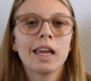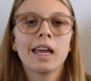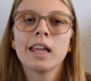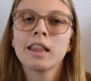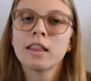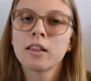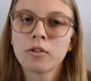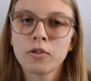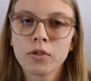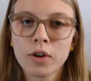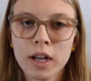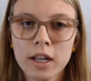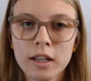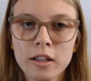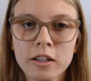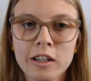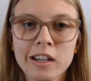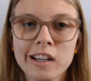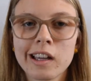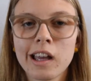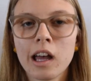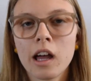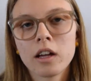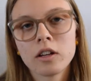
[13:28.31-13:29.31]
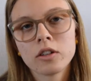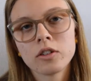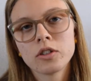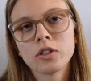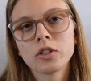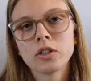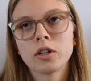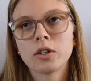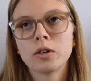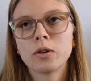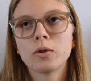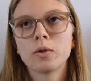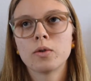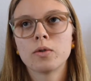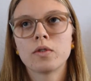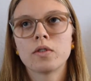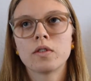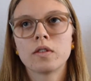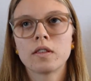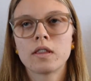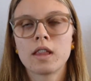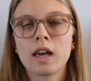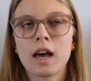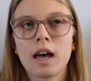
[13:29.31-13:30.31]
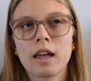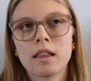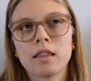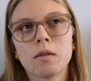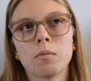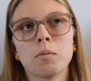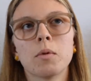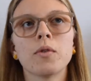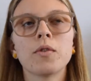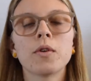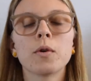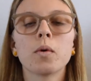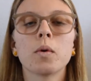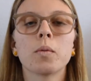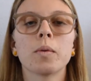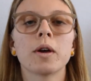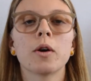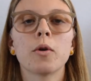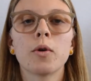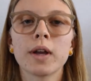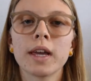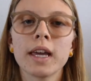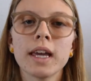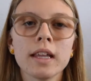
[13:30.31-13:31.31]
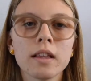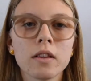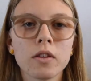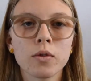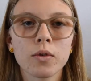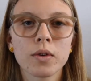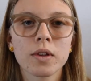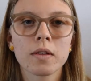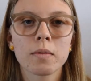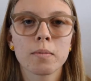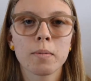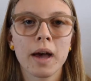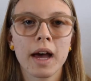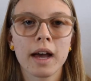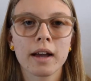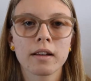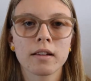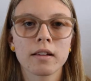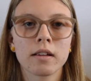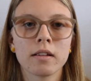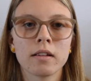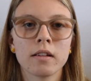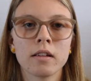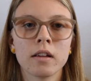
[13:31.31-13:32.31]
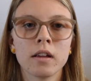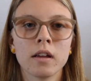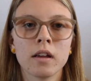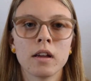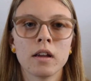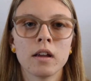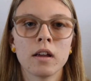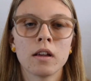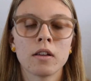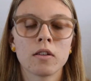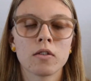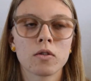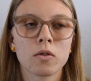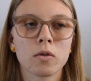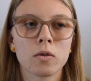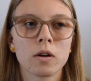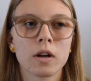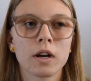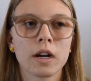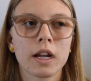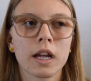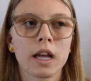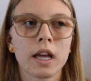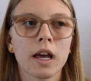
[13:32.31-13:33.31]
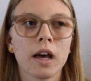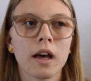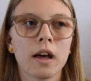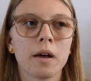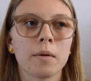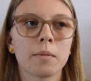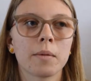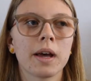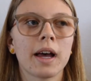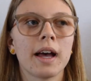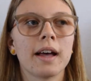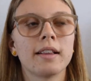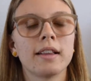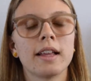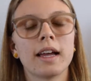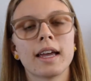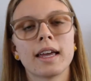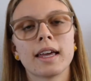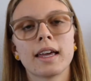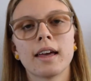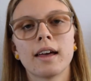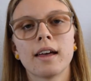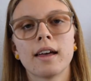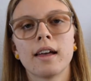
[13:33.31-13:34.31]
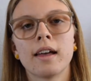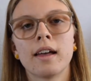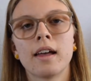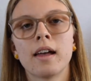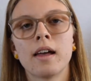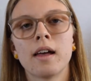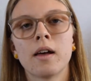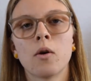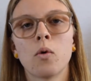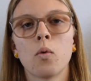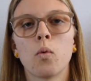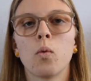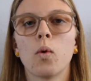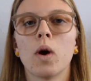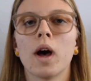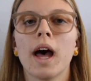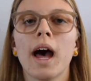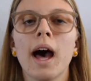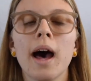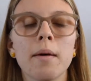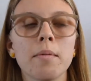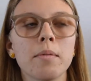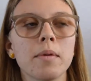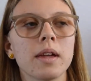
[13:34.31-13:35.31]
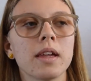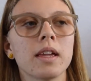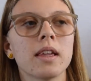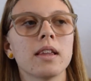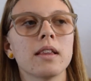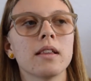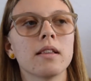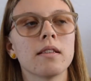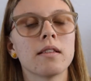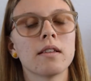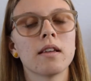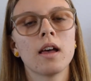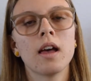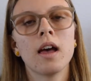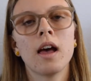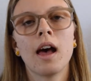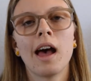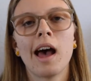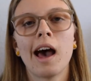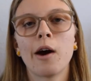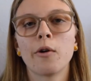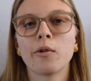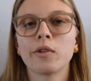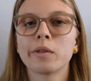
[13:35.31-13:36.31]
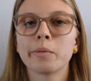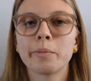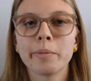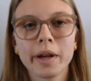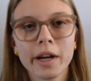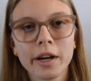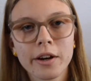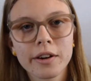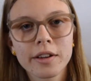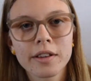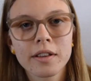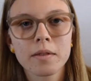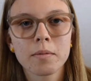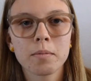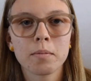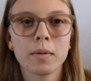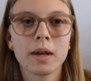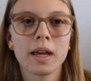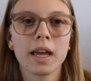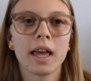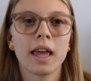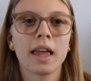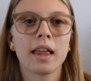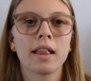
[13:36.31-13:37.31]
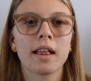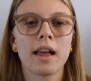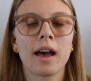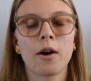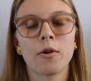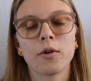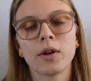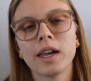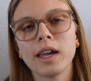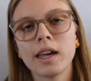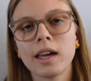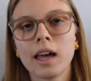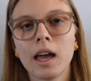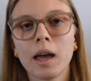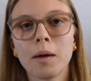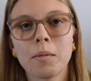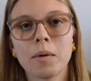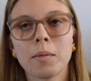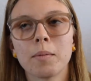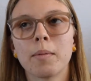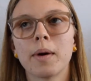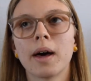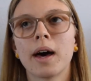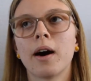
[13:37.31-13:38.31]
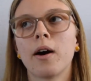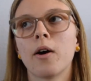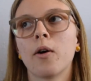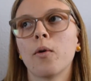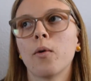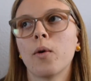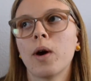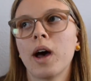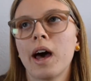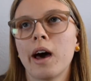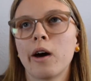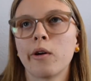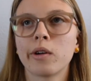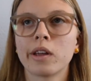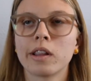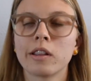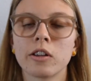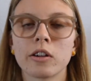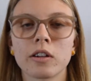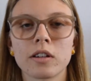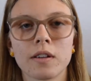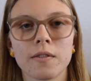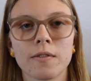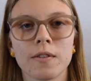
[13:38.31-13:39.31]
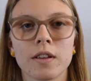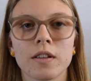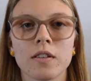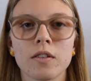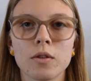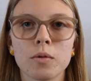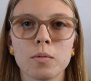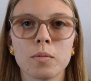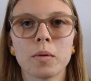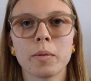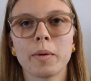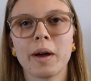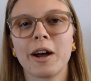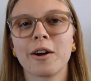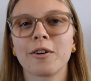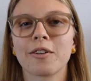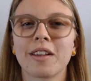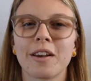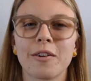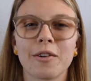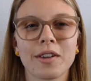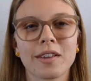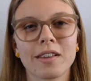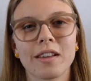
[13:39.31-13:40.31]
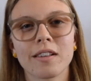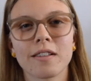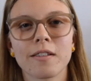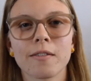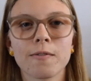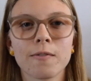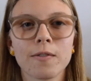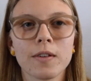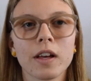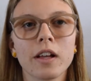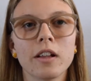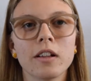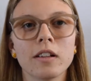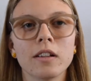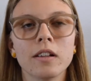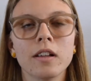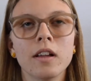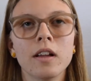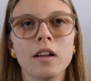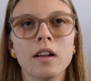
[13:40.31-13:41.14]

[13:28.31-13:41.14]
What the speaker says: in the trailer, it kind of shows that the movie will be going into his backstory, kind of like what happened, how his parents met, how he came about, how he learned of his superpowers, how he doesn't feel